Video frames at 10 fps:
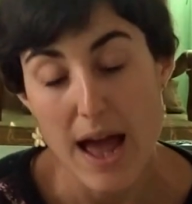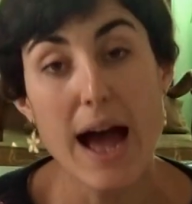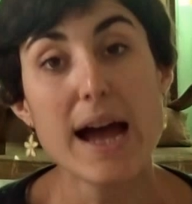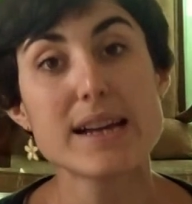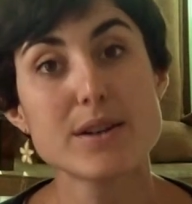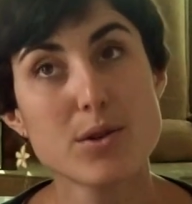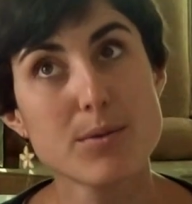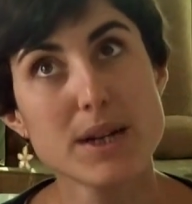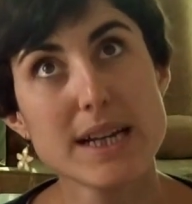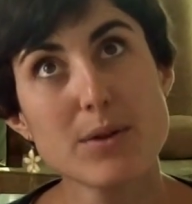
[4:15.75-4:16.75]
And
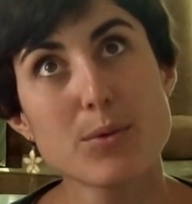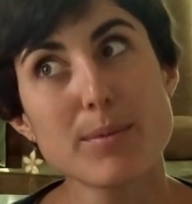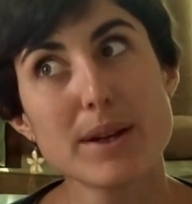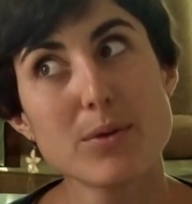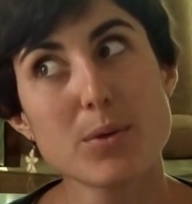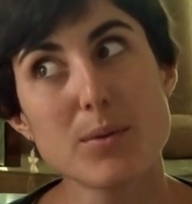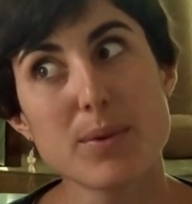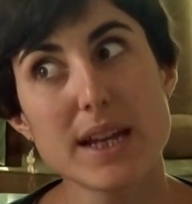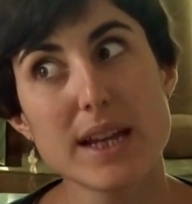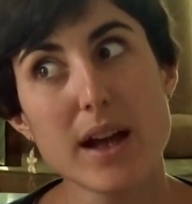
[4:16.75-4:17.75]
normally women would
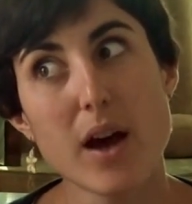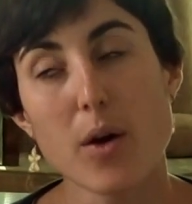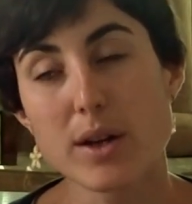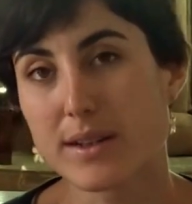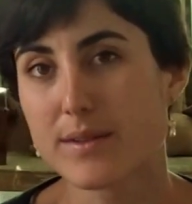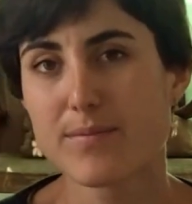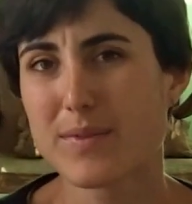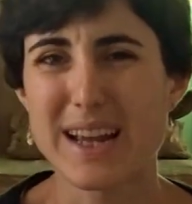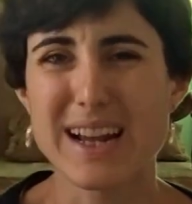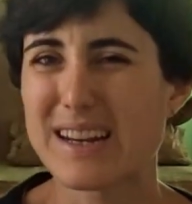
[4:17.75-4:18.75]
be on
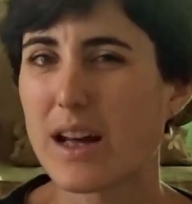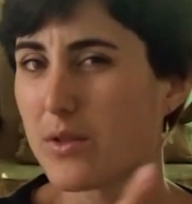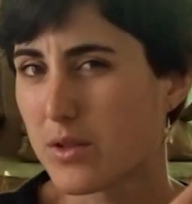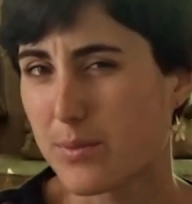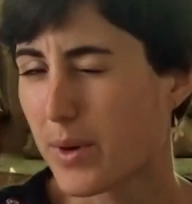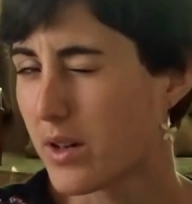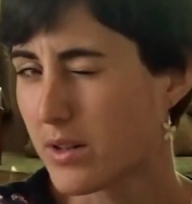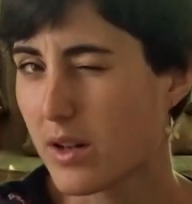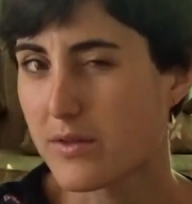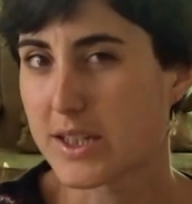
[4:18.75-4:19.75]
like another
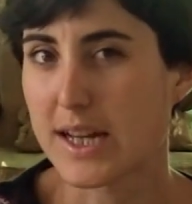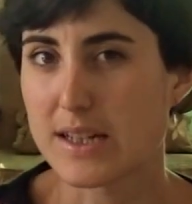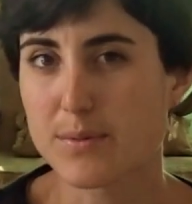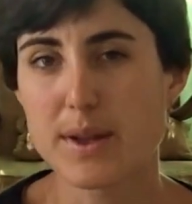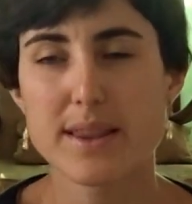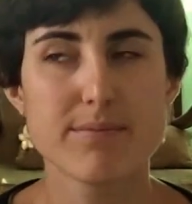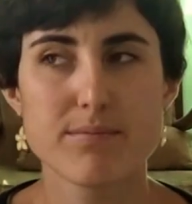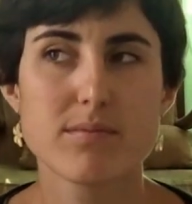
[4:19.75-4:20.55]
part of the tent, but